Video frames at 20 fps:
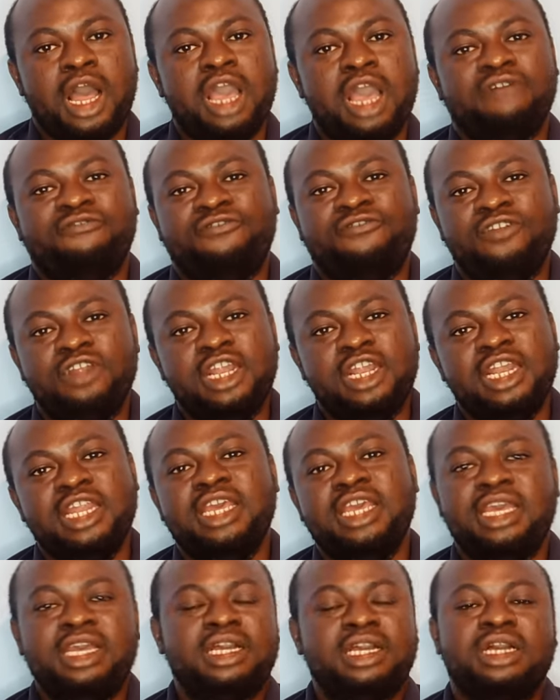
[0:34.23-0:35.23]
I have
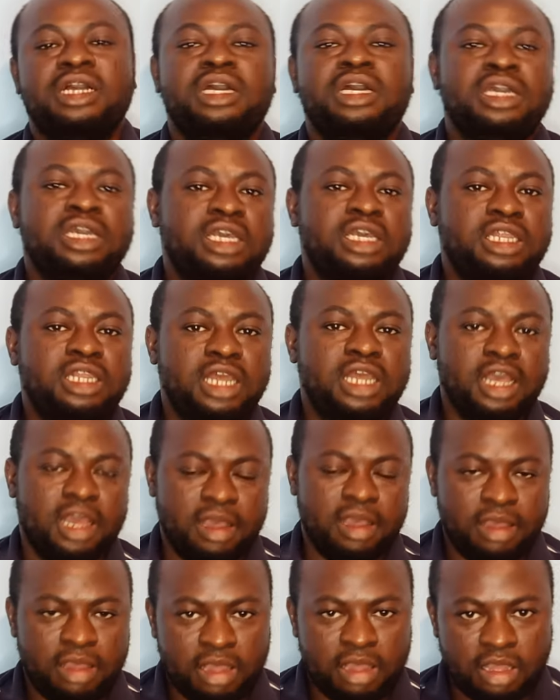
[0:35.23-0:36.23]
linked
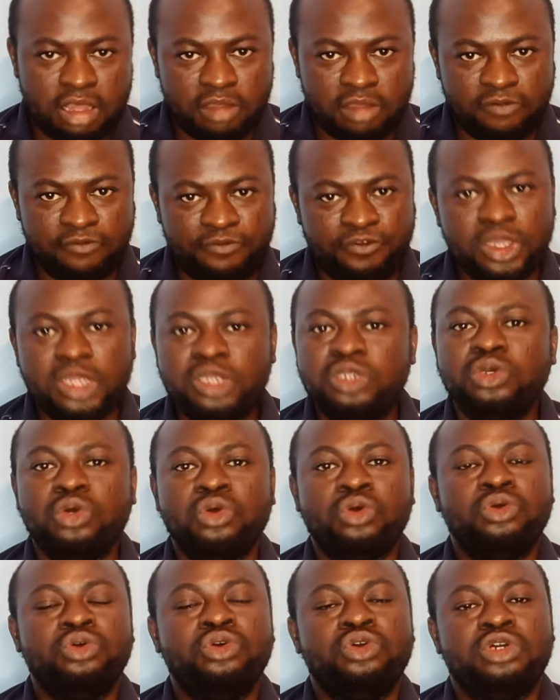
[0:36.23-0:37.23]
the
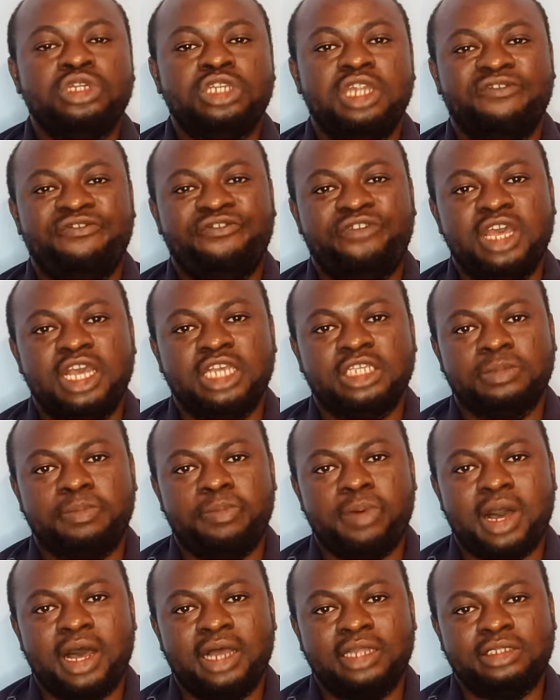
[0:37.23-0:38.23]
video, the
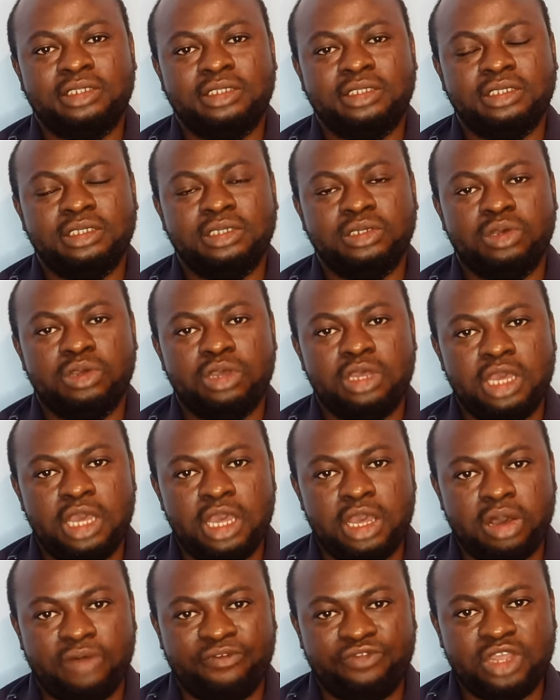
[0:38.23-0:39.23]
first part
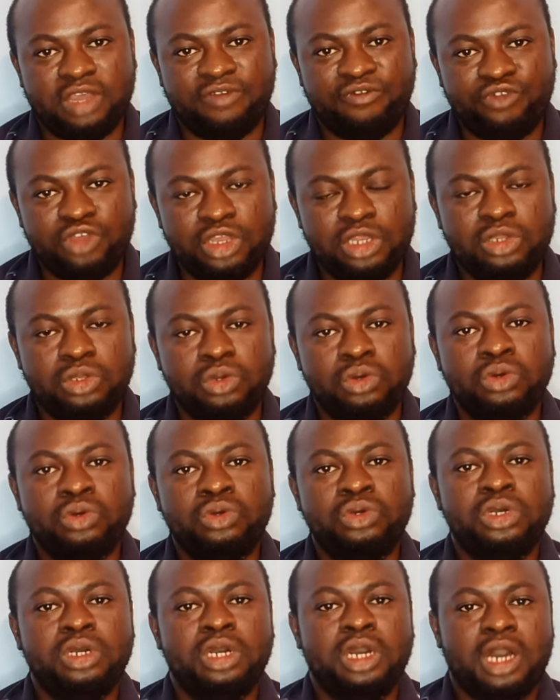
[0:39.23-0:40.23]
of the
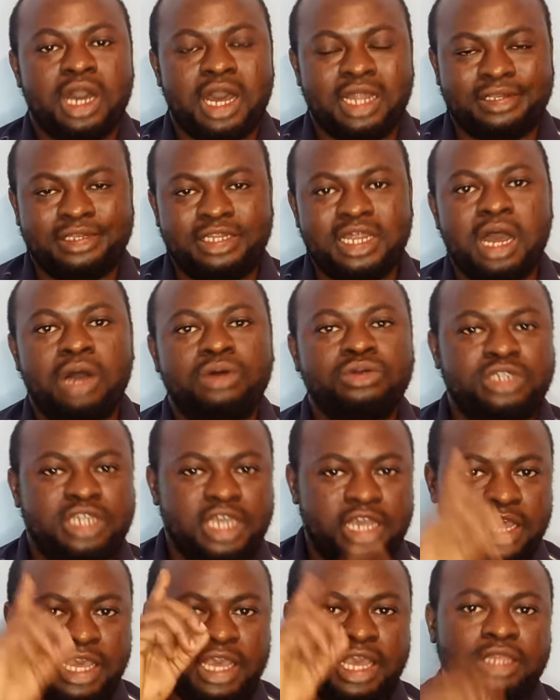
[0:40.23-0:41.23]
video,
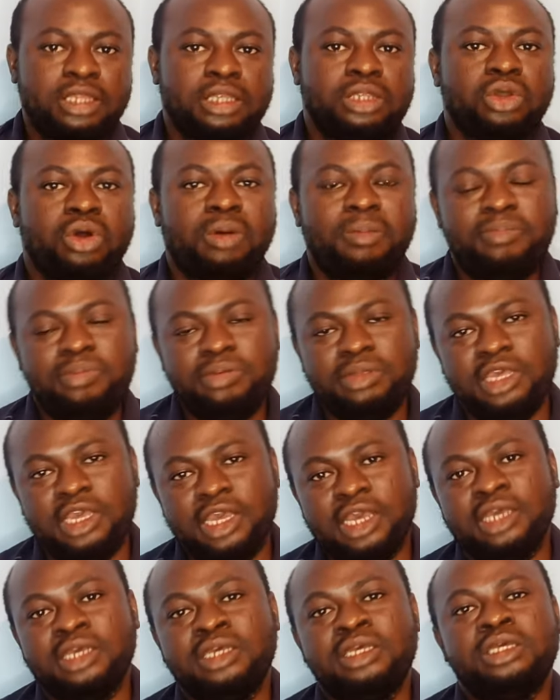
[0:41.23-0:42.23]
down there and top
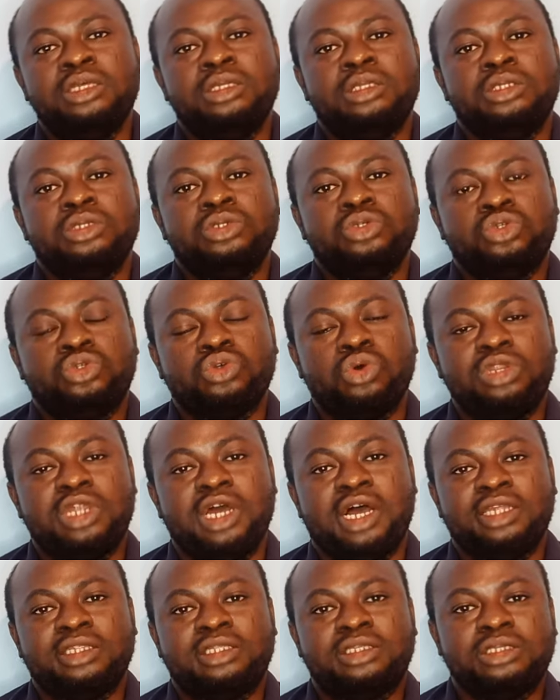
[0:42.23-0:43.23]
here,
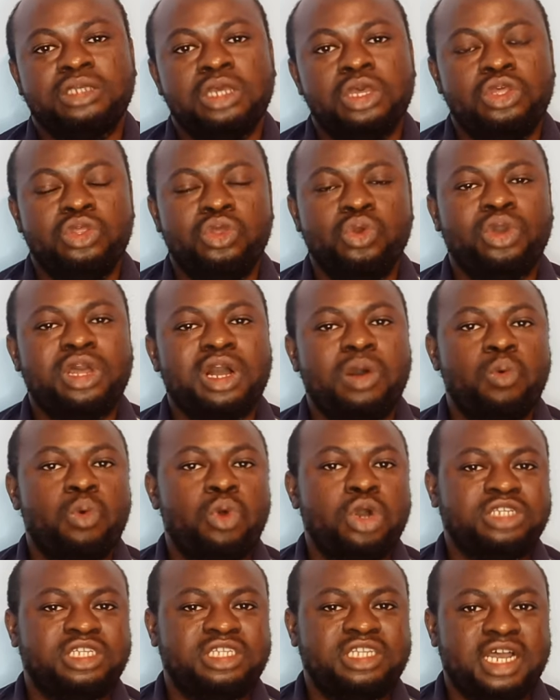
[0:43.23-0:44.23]
so that you
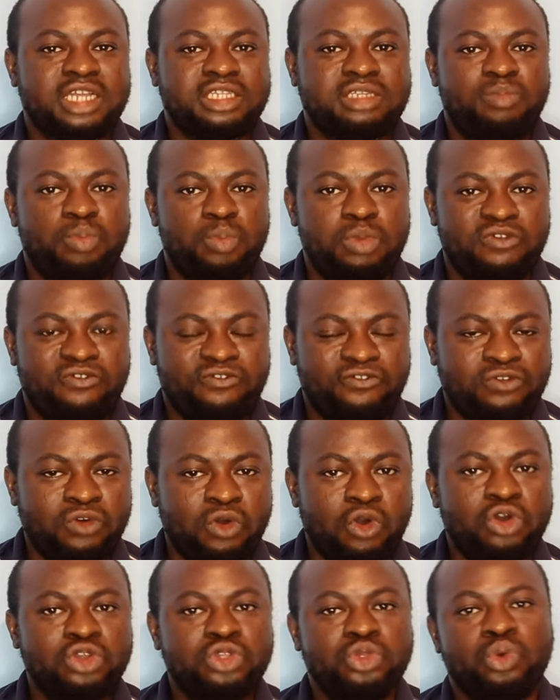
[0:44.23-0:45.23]
can watch that
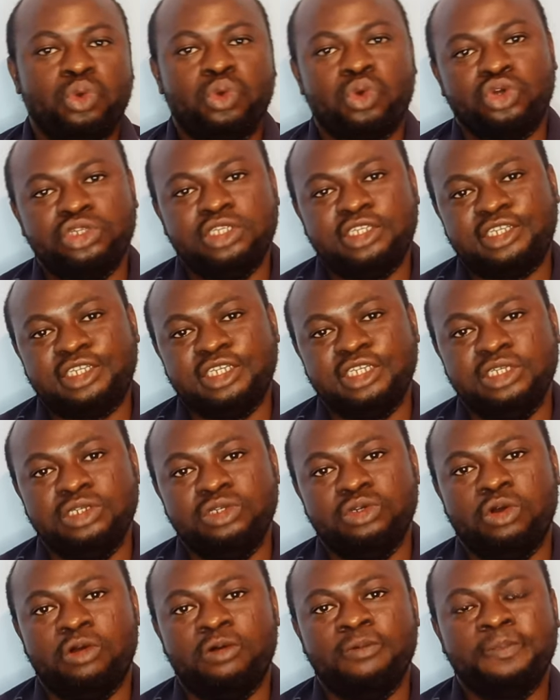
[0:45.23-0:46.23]
before you
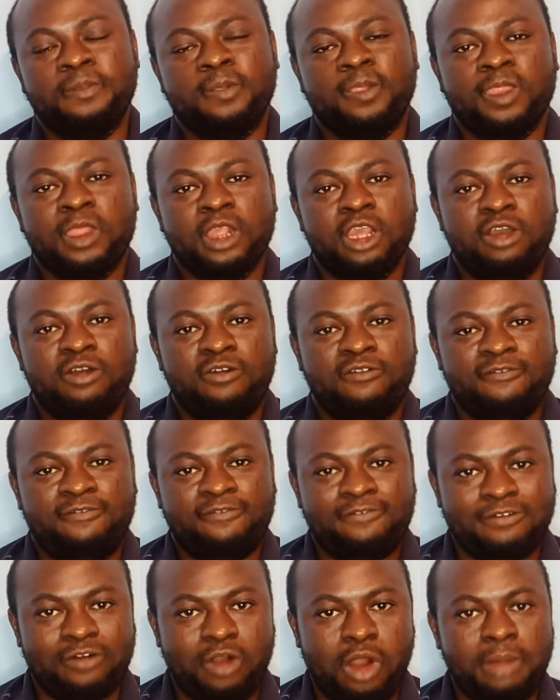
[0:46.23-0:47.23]
continue
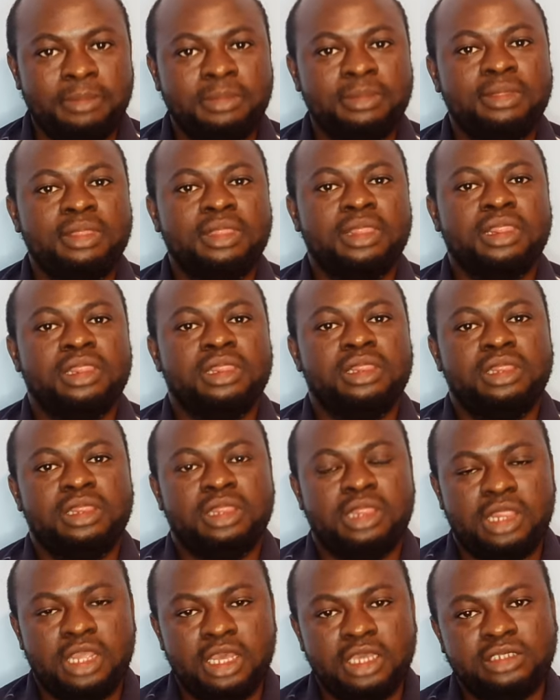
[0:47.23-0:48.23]
from
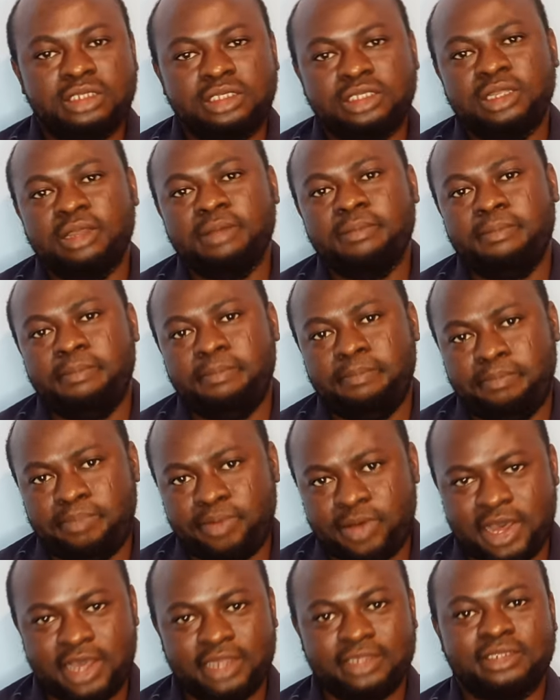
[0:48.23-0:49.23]
this
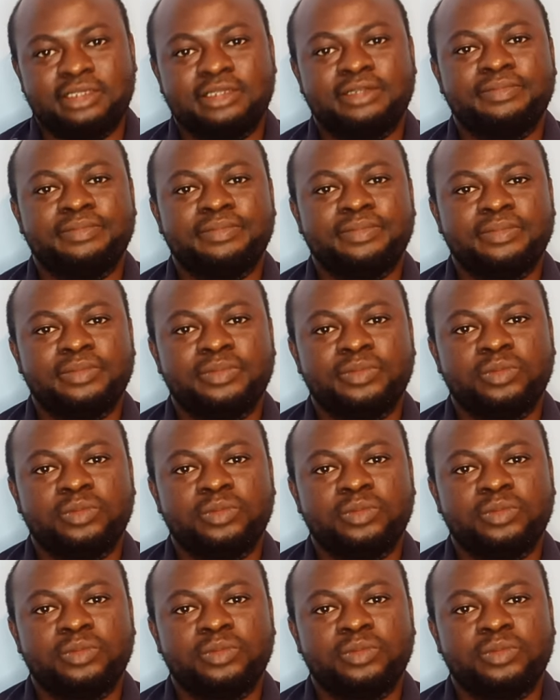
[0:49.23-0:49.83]
part.